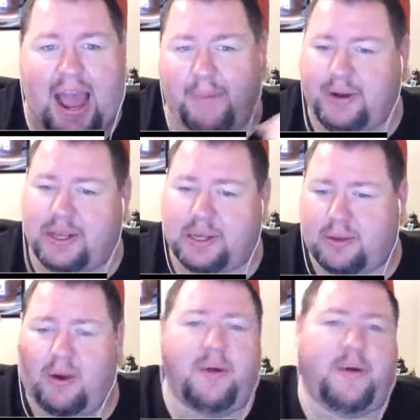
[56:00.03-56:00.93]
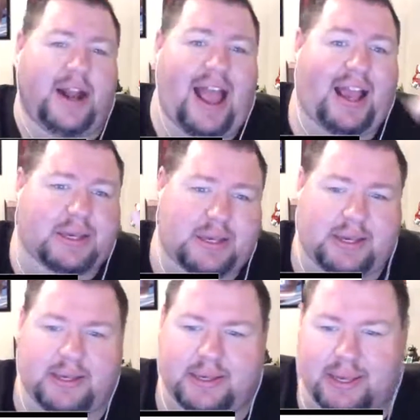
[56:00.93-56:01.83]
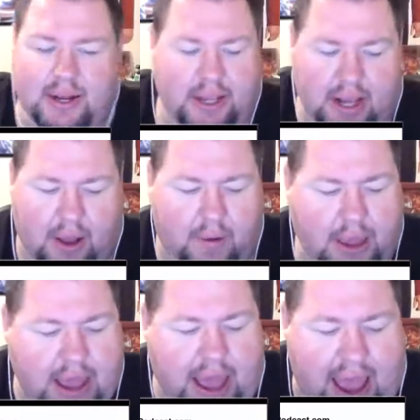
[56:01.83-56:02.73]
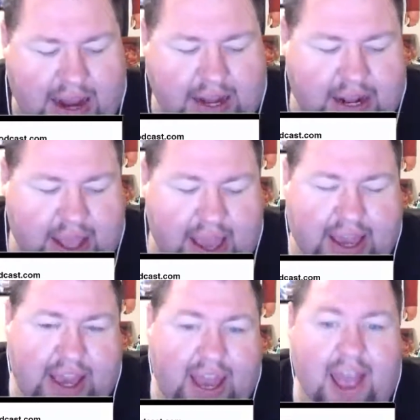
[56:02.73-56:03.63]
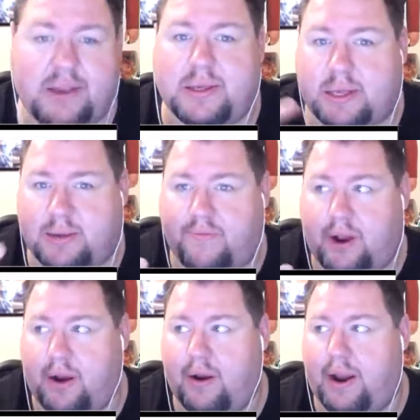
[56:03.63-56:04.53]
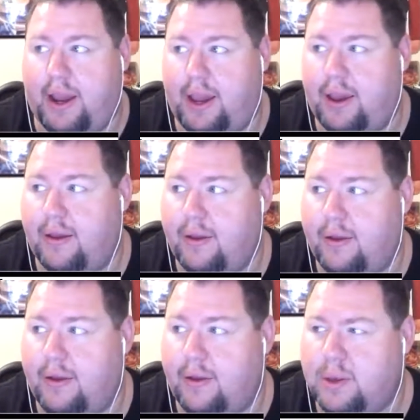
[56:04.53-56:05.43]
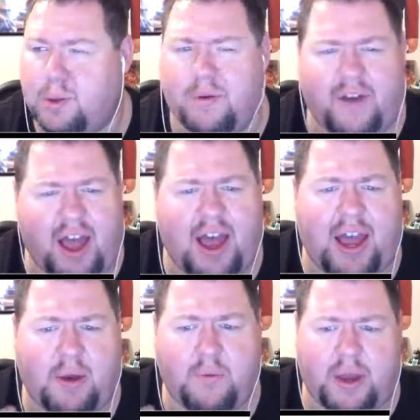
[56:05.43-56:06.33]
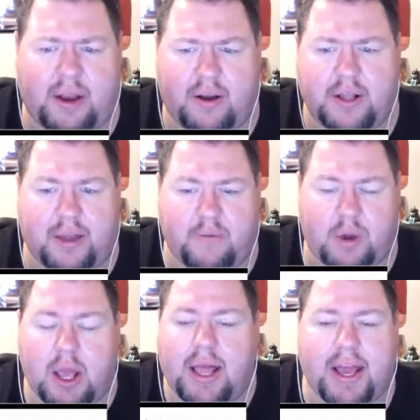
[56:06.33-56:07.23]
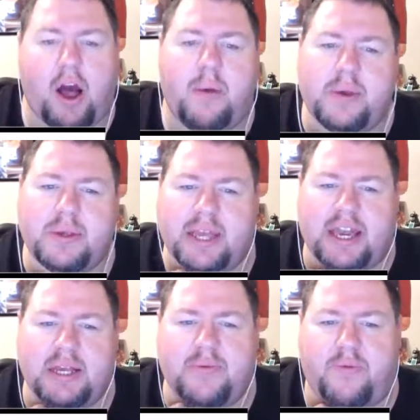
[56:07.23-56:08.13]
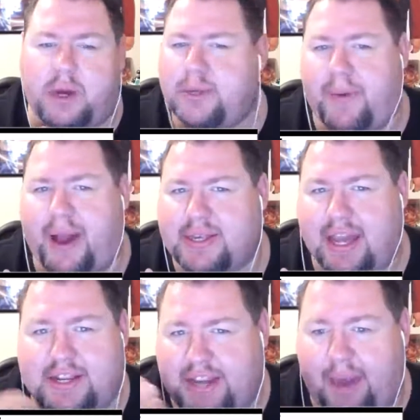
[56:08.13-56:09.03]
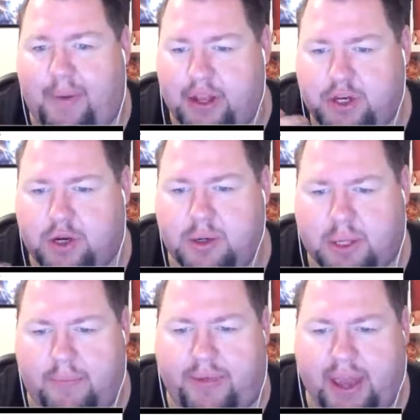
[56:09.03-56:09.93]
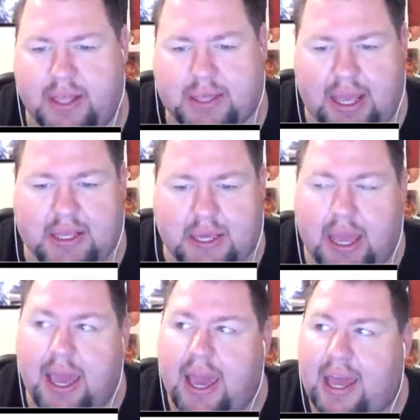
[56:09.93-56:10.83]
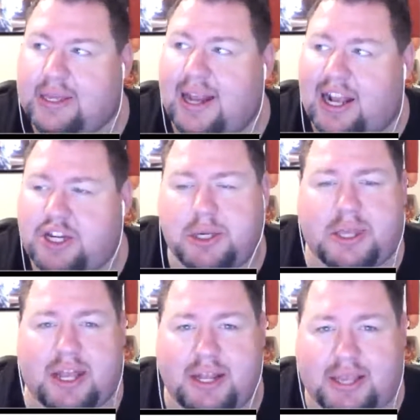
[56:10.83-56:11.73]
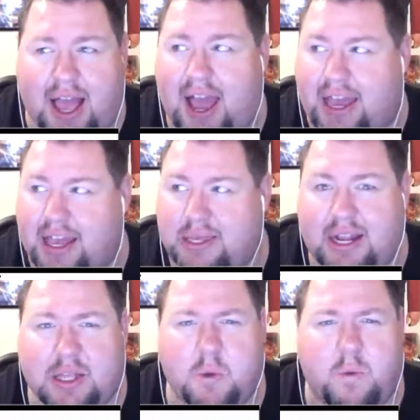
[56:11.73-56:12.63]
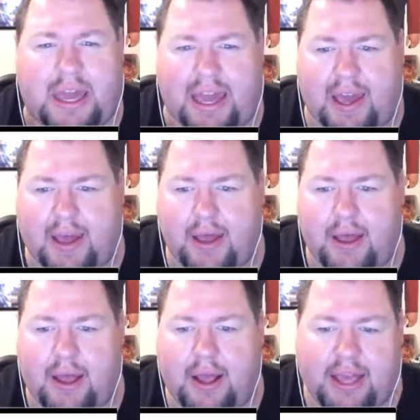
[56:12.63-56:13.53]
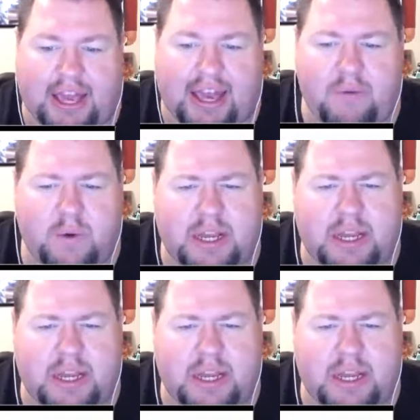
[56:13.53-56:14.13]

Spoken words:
and he's throwing axes, and you know, and like he has this very sort of high, weird, like almost like his voice box got damaged or something. It's not just that it's high; it's that it's weak. Like even when he's